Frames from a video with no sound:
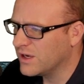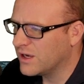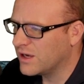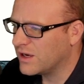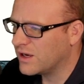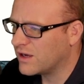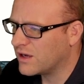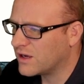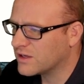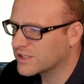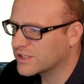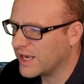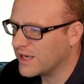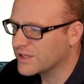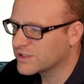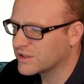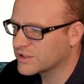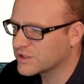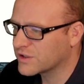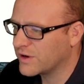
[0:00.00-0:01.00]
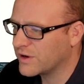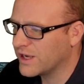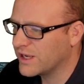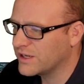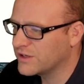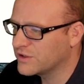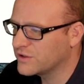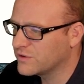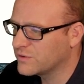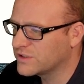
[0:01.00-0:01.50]
Okay, so let's go ahead
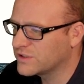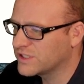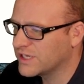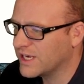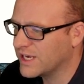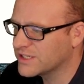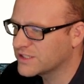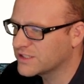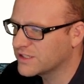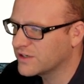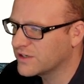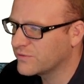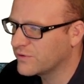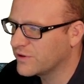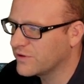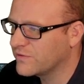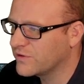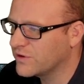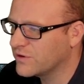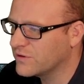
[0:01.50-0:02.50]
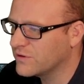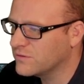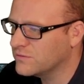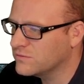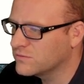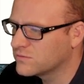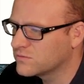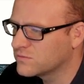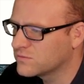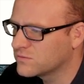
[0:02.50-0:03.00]
and do test and review
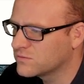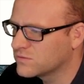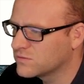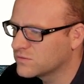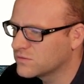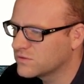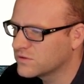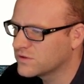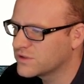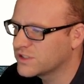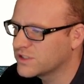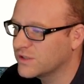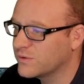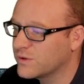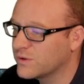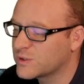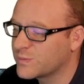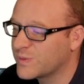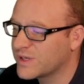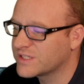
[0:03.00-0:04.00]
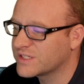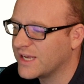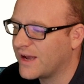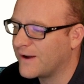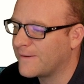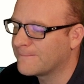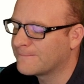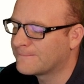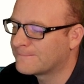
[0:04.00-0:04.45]
and see what spits out.